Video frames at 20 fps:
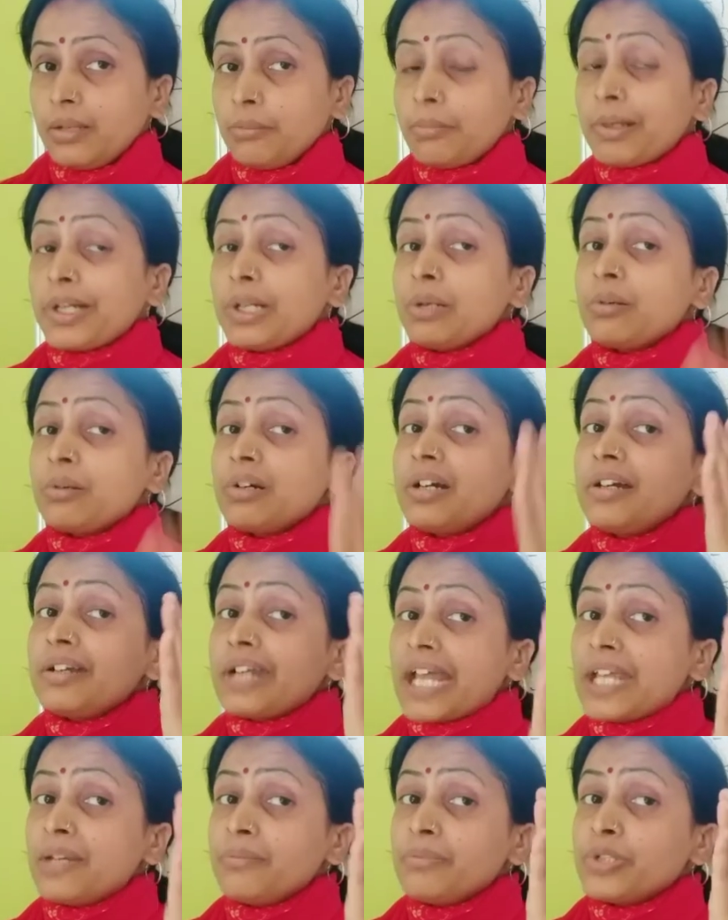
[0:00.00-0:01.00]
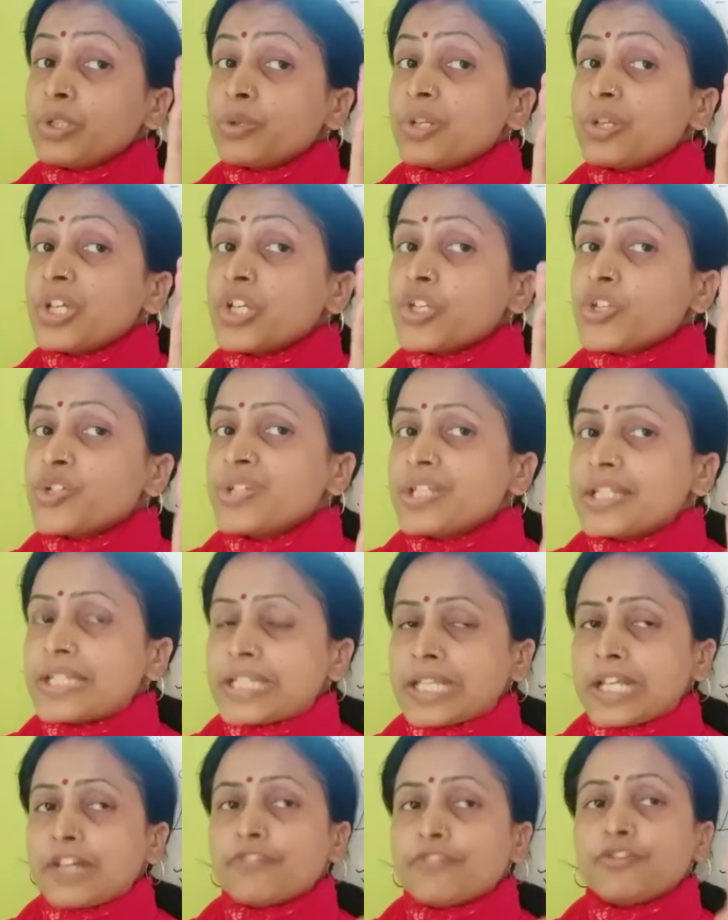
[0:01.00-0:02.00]
Particular time duration is
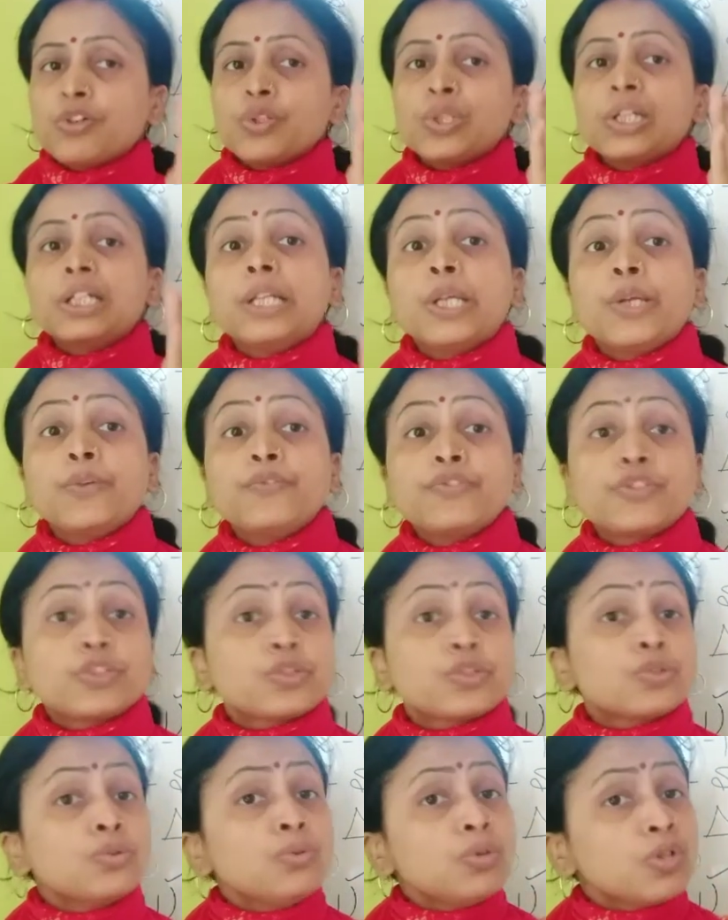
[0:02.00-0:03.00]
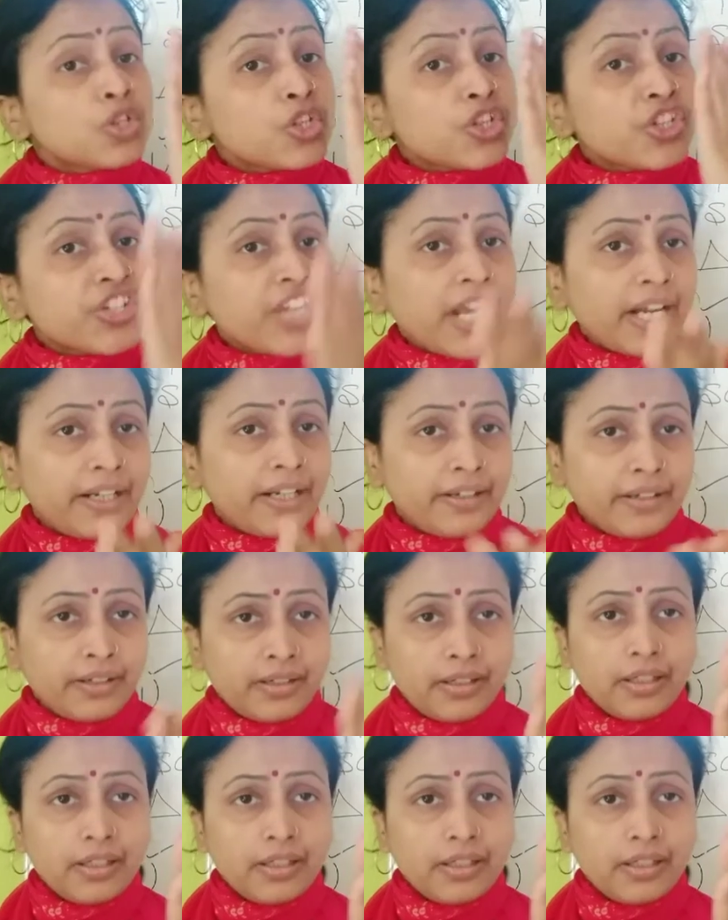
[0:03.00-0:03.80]
there for the leaves to shed.